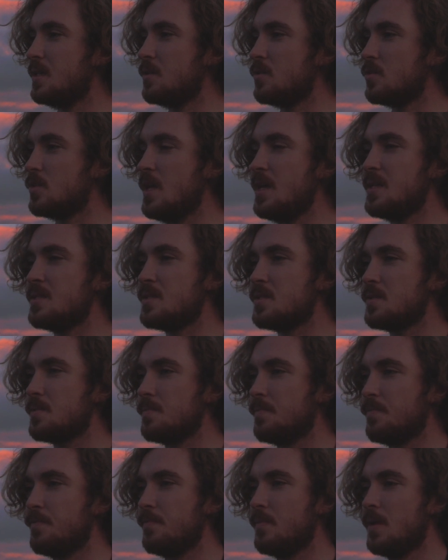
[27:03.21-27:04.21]
there's less
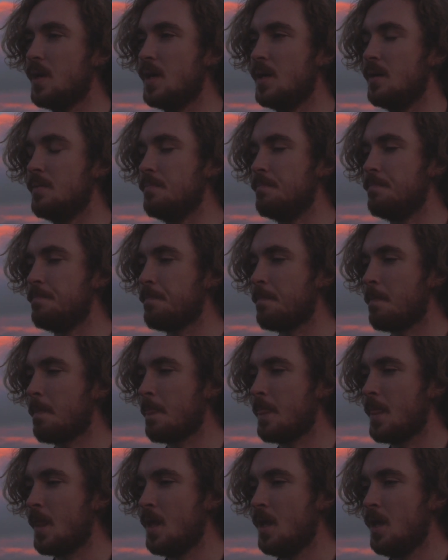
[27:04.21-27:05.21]

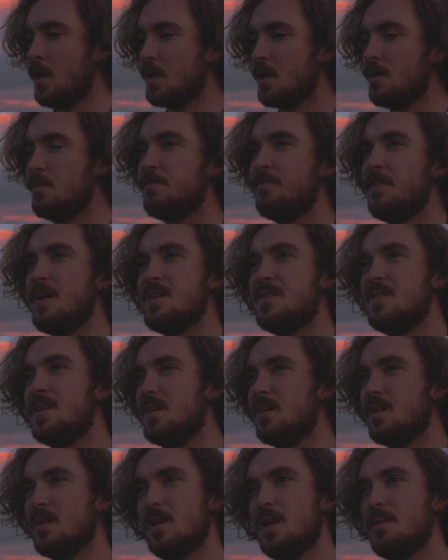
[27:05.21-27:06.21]
confetti
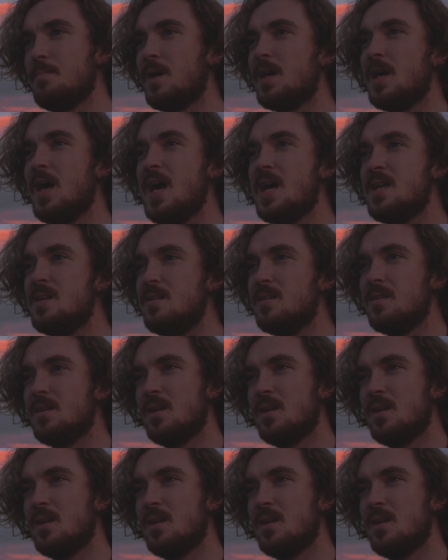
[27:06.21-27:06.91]
in my head,